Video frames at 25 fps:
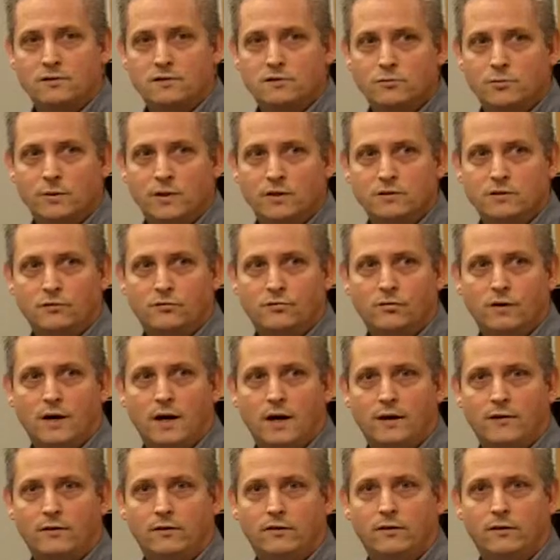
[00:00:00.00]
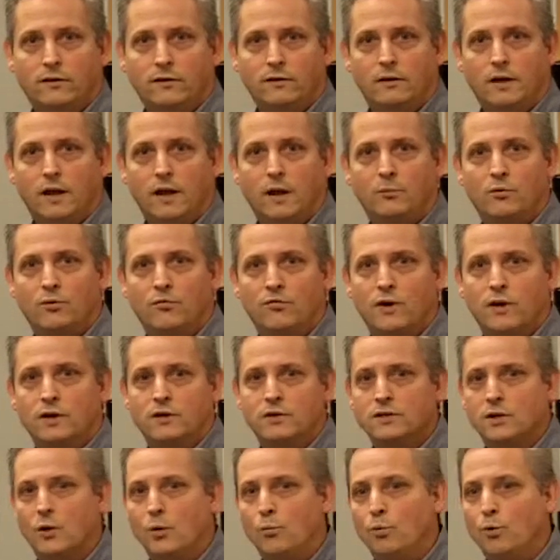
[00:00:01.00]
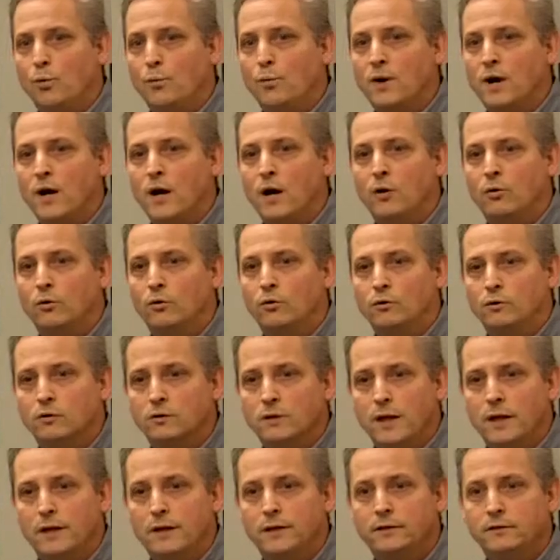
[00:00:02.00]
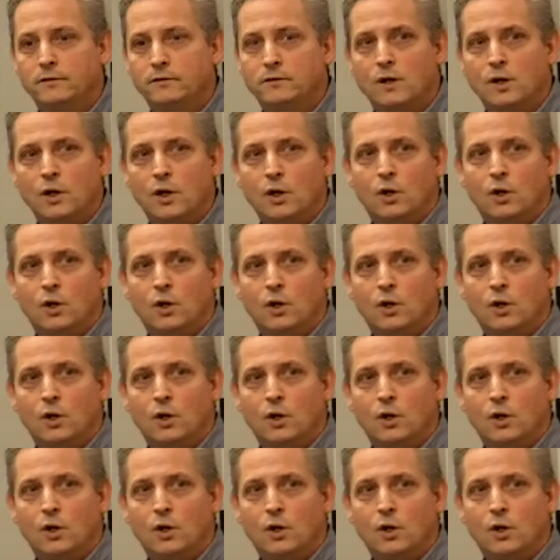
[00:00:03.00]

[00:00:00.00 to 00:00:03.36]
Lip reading: to specify the amplifier's output power, and